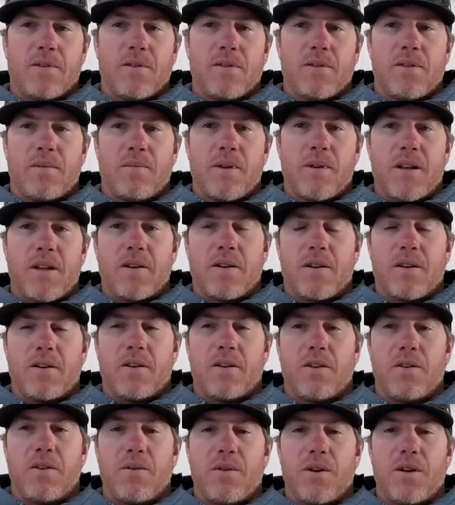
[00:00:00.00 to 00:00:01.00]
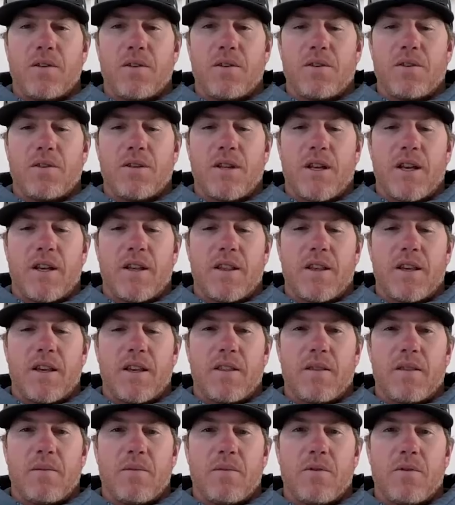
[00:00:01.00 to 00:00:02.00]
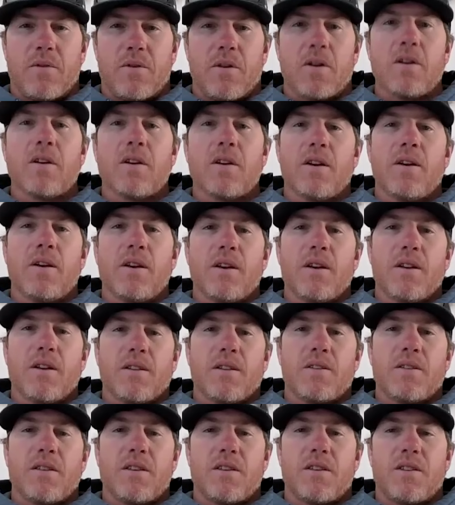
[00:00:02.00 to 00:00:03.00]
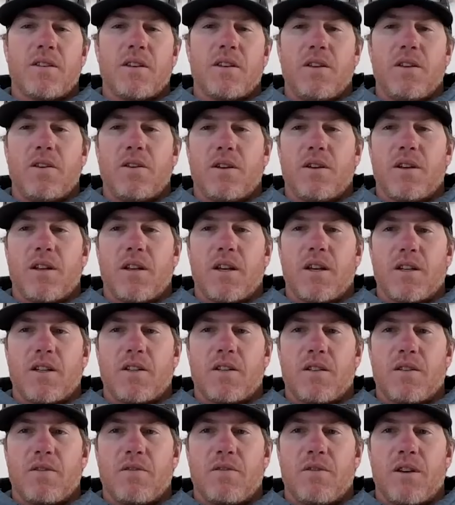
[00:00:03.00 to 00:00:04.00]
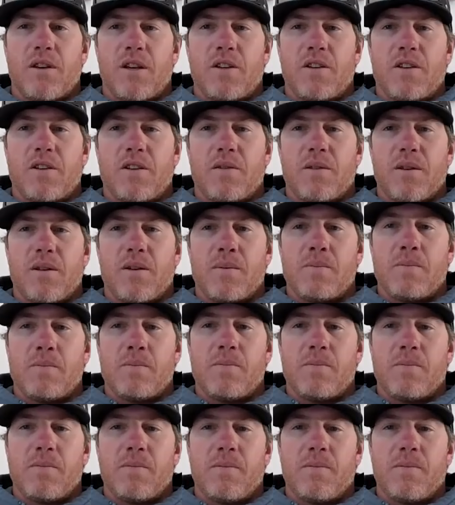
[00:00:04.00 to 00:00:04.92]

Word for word: So the better you understand that, the more consistent you can catch the fish. Um,